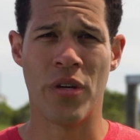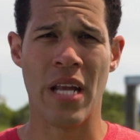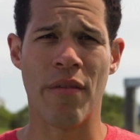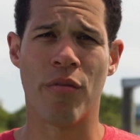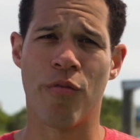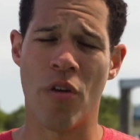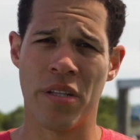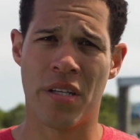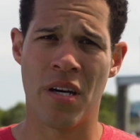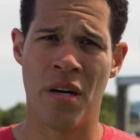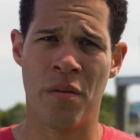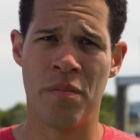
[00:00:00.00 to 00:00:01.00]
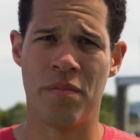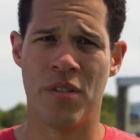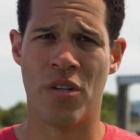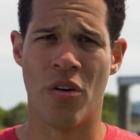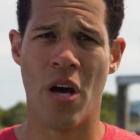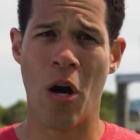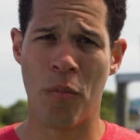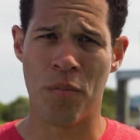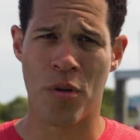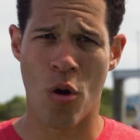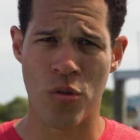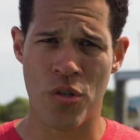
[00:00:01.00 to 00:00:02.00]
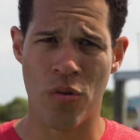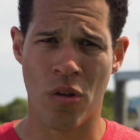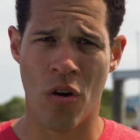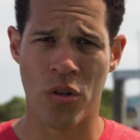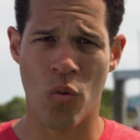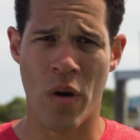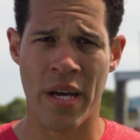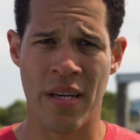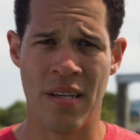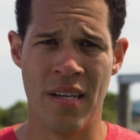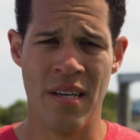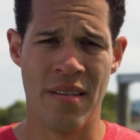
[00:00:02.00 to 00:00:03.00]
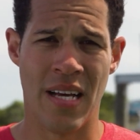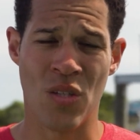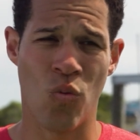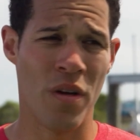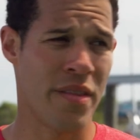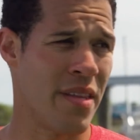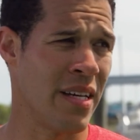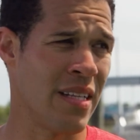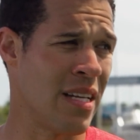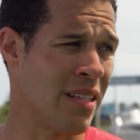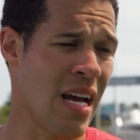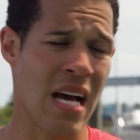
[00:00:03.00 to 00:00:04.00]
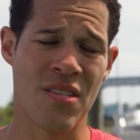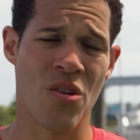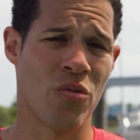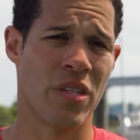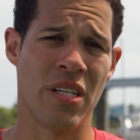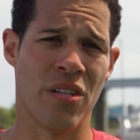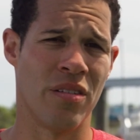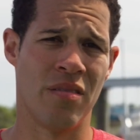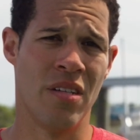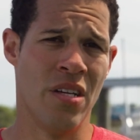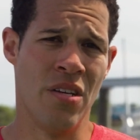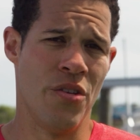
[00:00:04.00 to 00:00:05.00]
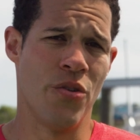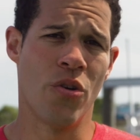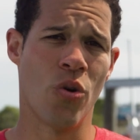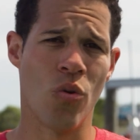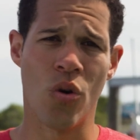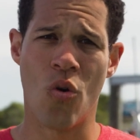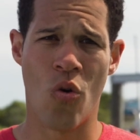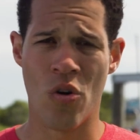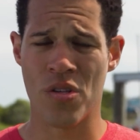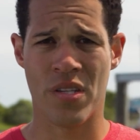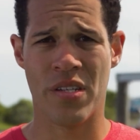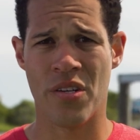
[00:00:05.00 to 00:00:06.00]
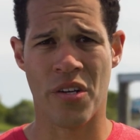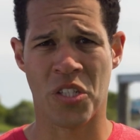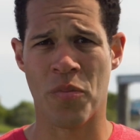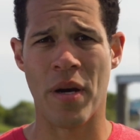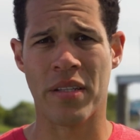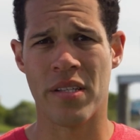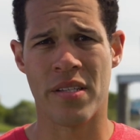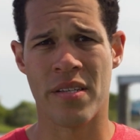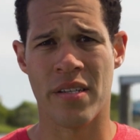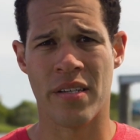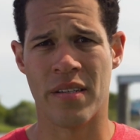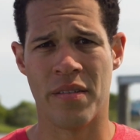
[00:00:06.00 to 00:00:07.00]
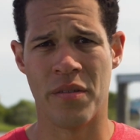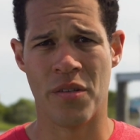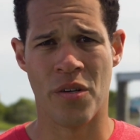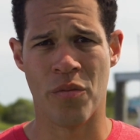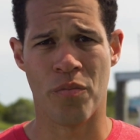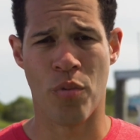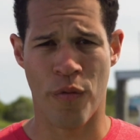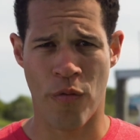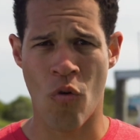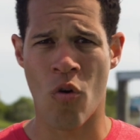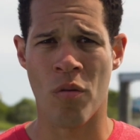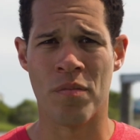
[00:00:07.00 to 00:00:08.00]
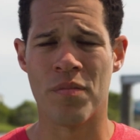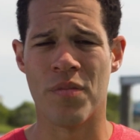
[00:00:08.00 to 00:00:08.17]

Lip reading: can have a friend come, help coach you along the way. That's one thing that guys don't get. You go to a course and you're expected to, perform.